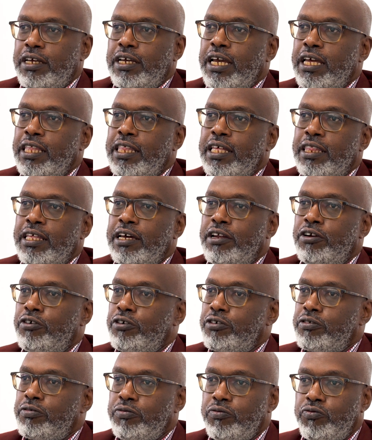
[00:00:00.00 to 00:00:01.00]
Either they're
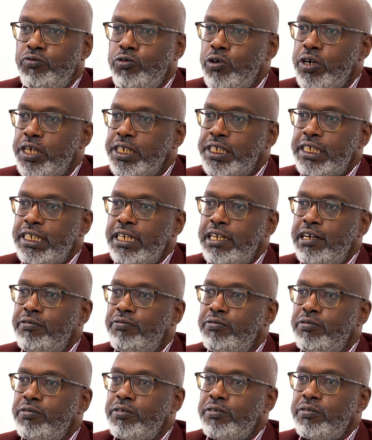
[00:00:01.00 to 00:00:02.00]
not focused
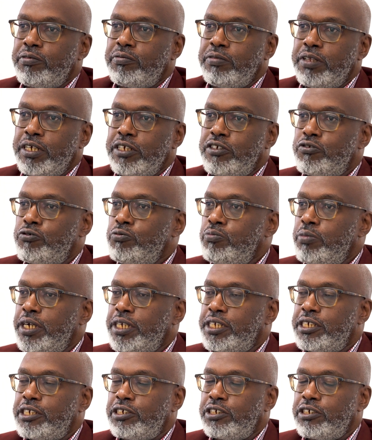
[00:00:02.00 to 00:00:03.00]
enough, there's too
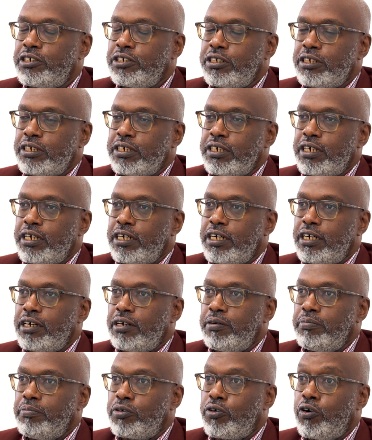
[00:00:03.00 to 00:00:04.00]
much
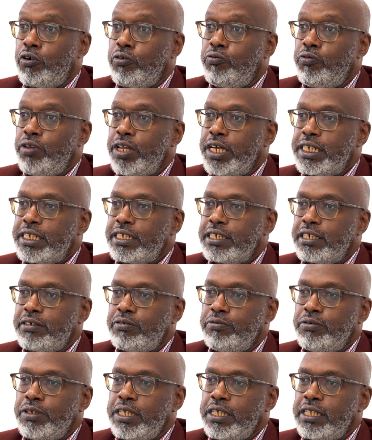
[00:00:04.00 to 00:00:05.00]
conflict
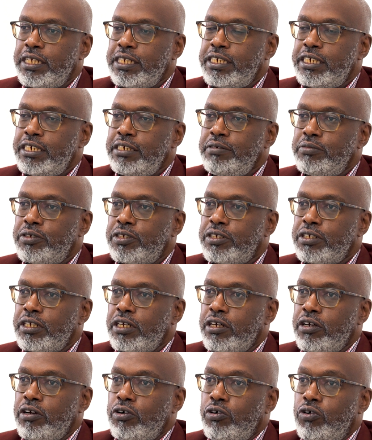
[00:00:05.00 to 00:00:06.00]
within the teams,
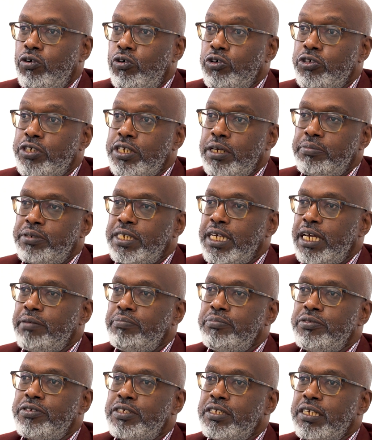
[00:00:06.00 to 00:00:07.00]
or
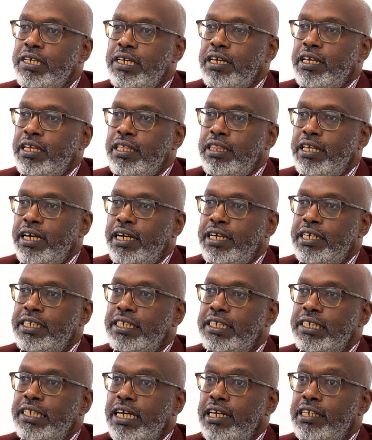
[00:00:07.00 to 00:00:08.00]
sometimes there
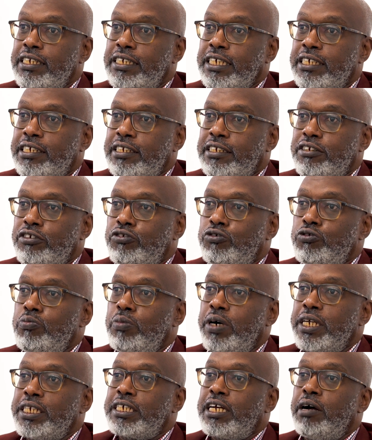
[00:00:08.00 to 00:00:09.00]
is just too
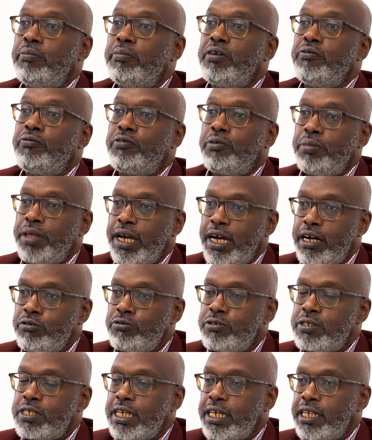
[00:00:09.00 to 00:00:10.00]
much coming from the
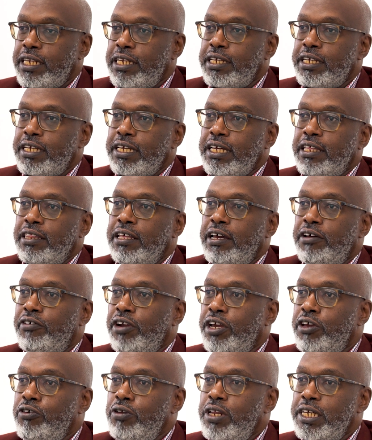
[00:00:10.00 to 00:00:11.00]
outside. There are
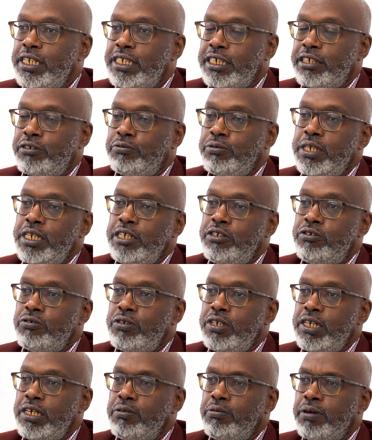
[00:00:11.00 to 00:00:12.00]
regulators we need to
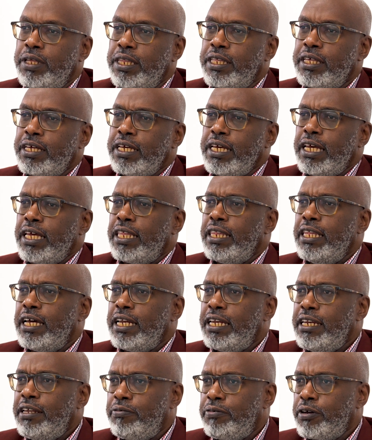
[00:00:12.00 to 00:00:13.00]
deal with. There
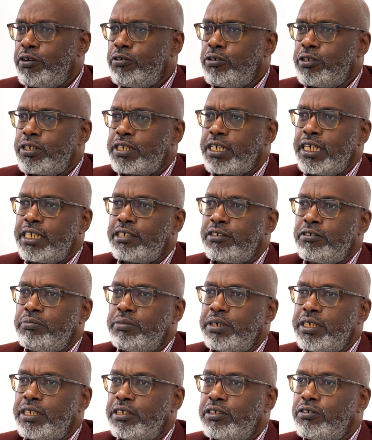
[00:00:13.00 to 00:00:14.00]
are difficult
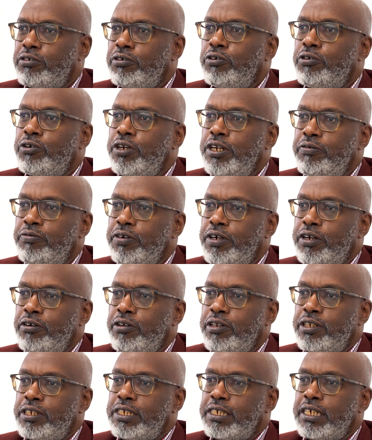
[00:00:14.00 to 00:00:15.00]
customers or
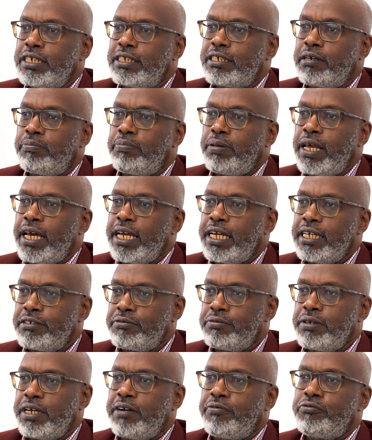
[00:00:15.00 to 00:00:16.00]
difficult
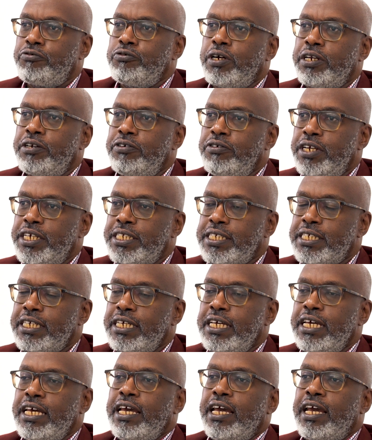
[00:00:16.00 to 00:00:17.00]
suppliers we have to address
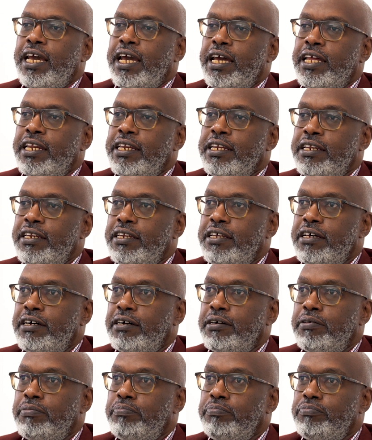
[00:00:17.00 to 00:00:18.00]
and
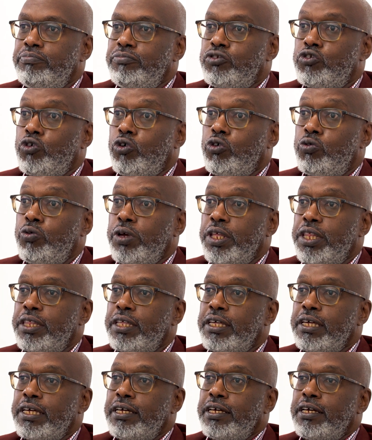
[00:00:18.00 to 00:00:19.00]
talk with.
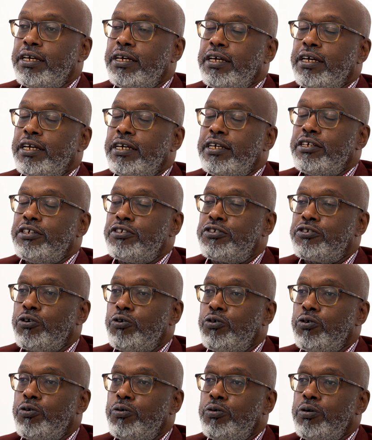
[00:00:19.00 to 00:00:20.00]

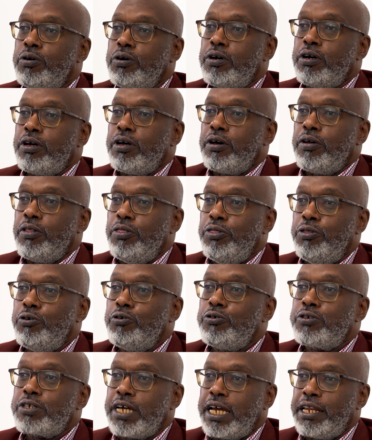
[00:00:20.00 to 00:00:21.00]
So,
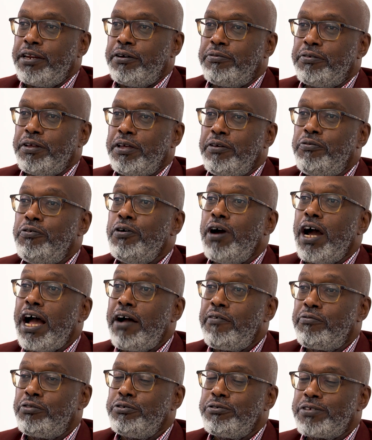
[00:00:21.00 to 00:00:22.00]
if you
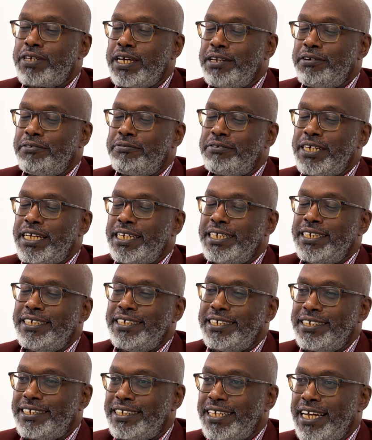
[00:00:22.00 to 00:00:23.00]
have those kind of
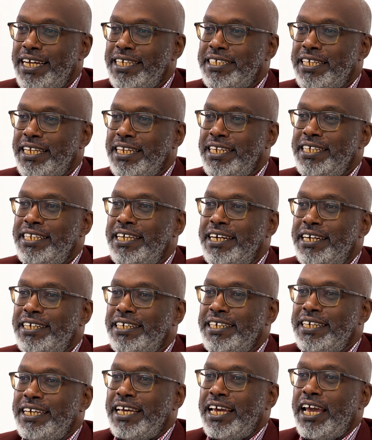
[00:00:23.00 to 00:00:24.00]
challenges as a leader
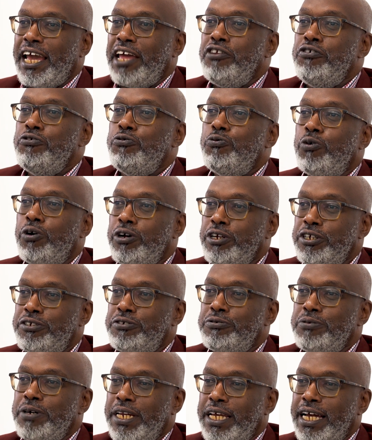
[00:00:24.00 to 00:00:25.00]
and you want
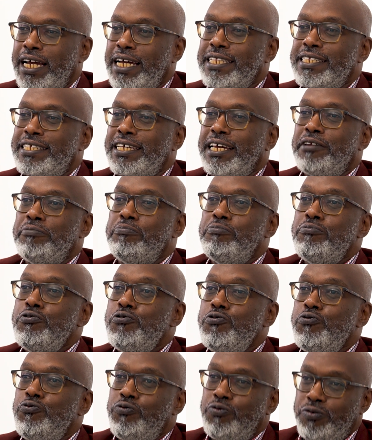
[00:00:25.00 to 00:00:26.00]
to enhance and
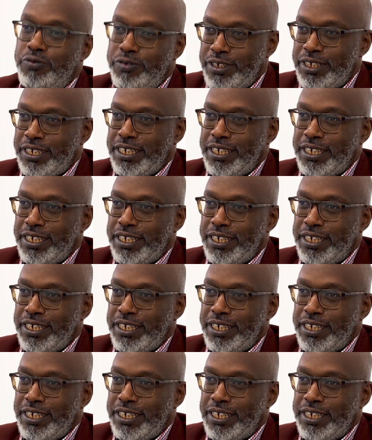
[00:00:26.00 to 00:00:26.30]
move